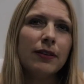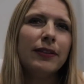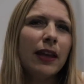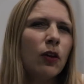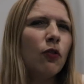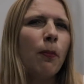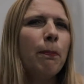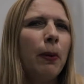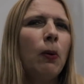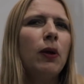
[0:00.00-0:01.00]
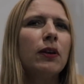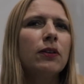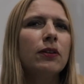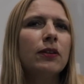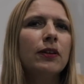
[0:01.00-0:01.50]
think of a period
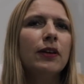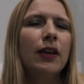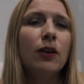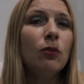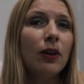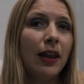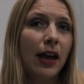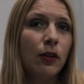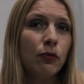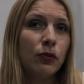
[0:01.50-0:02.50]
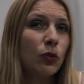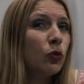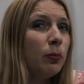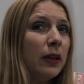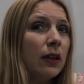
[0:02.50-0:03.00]
in your life, it
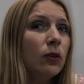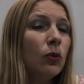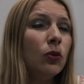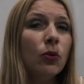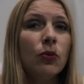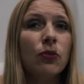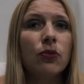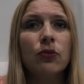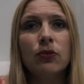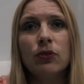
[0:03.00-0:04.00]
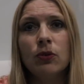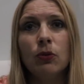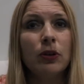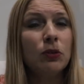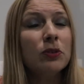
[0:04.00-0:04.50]
could be in your youth
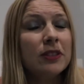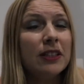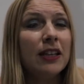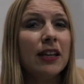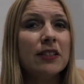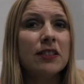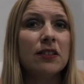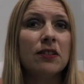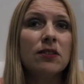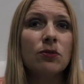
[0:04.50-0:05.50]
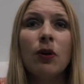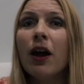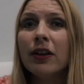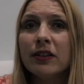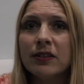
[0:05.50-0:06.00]
or in your teenage years or
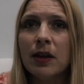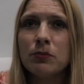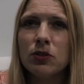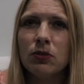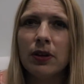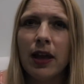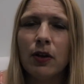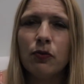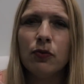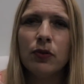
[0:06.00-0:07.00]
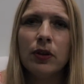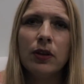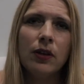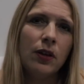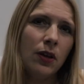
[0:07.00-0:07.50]
other times in your life,
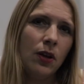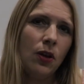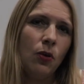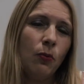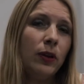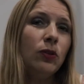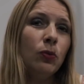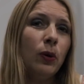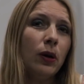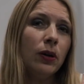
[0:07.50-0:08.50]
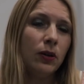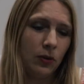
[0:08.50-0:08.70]
when you were